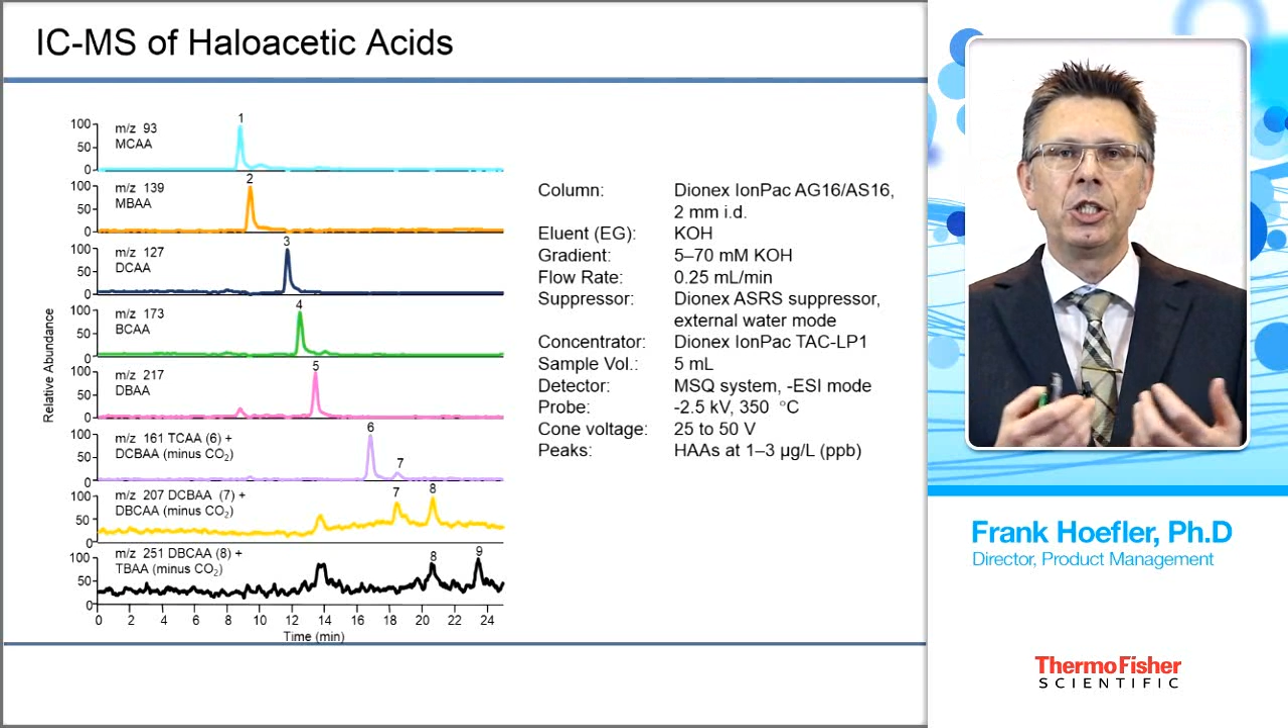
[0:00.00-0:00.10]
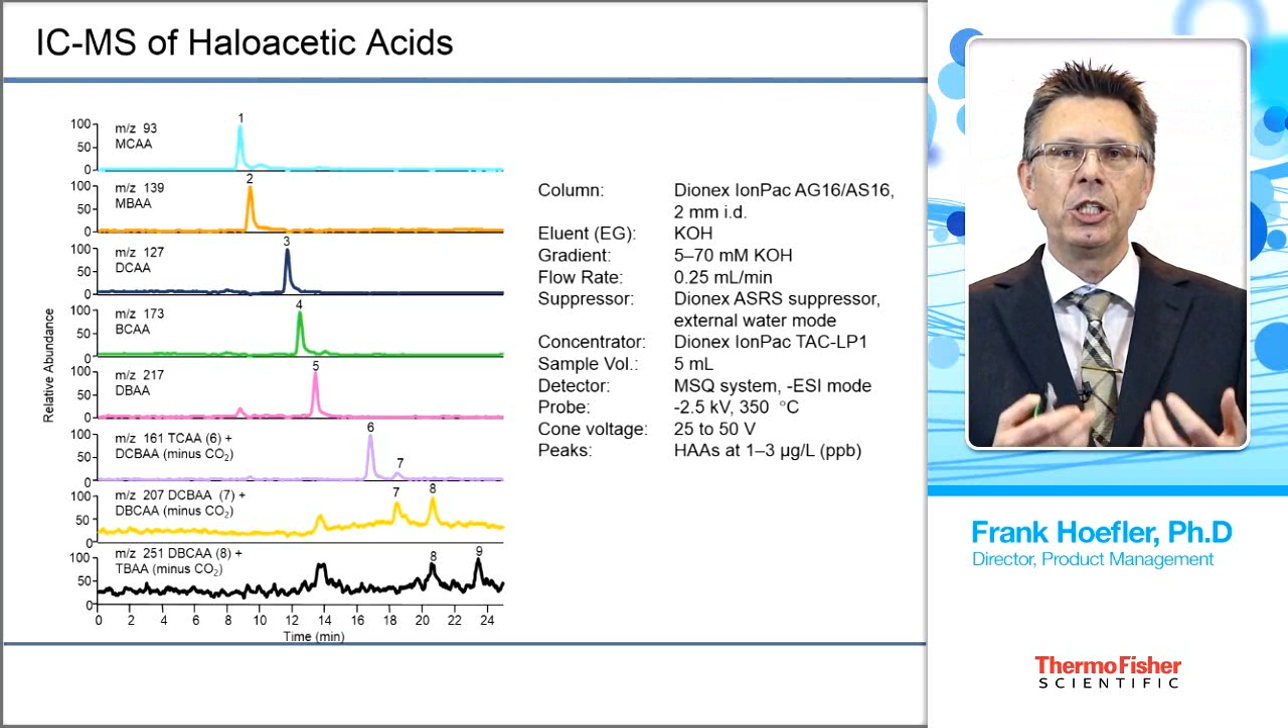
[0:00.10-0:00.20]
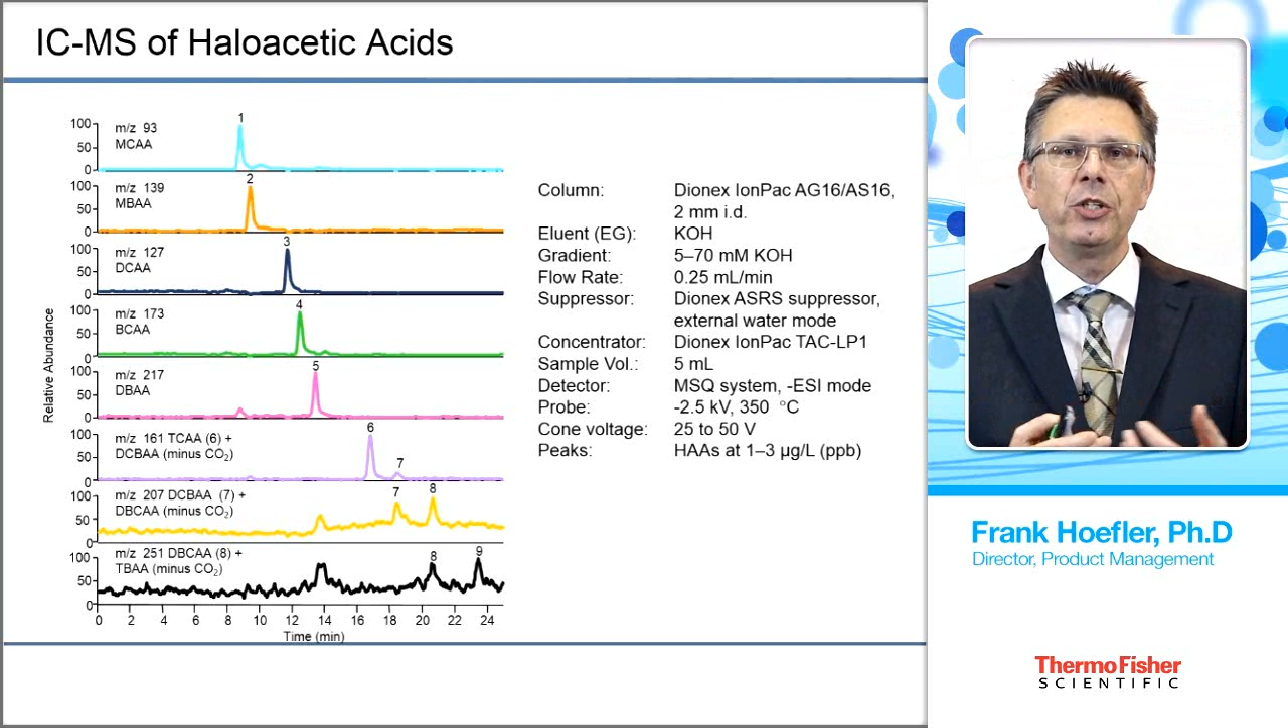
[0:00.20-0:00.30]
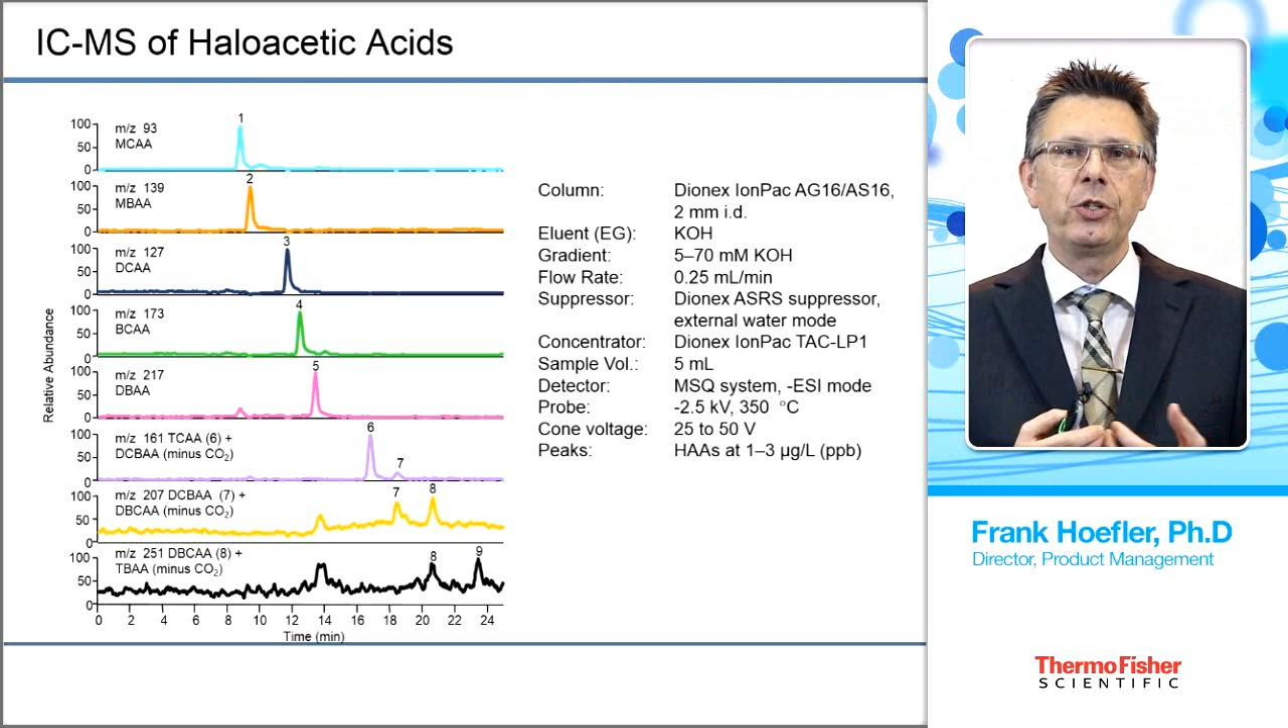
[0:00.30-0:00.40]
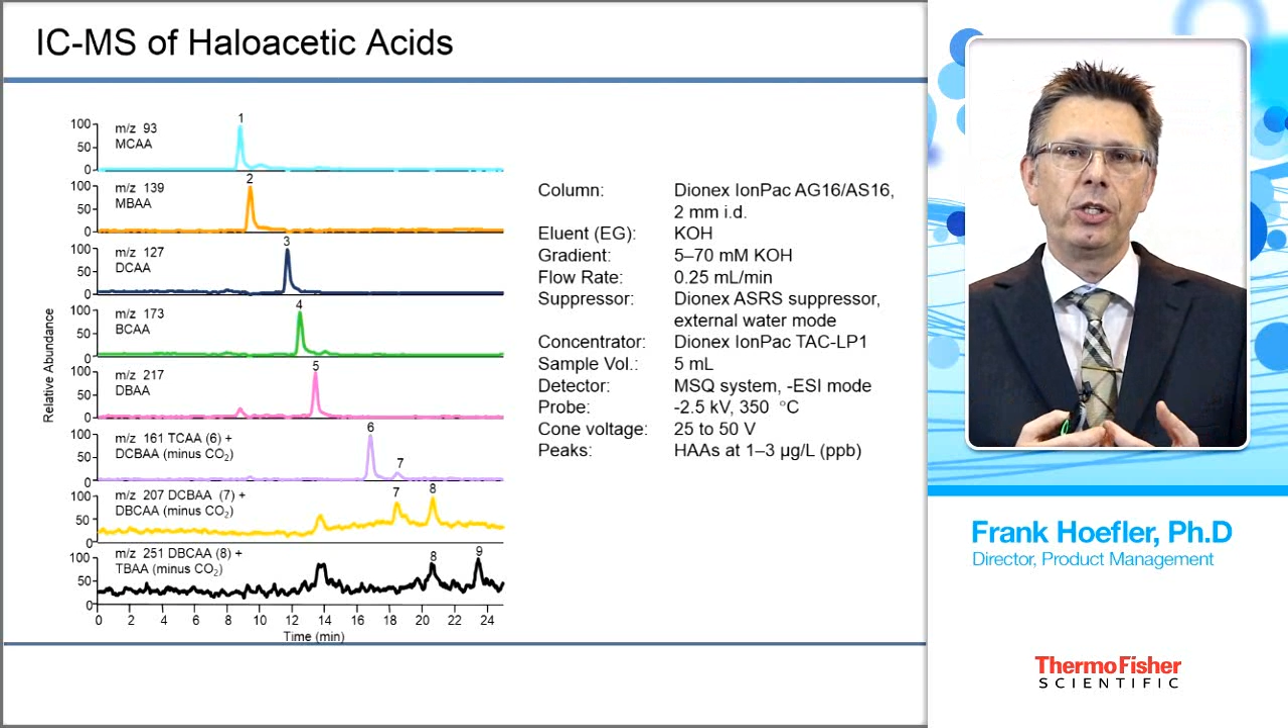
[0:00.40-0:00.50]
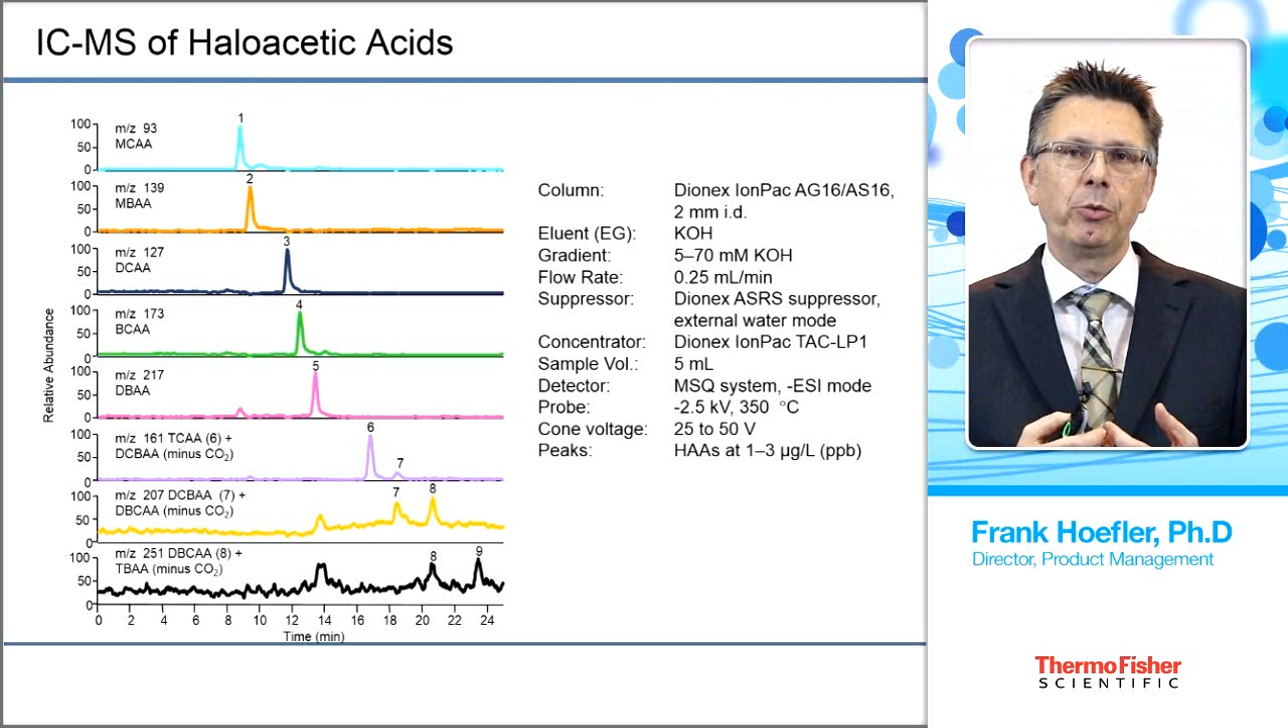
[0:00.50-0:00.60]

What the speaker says: GC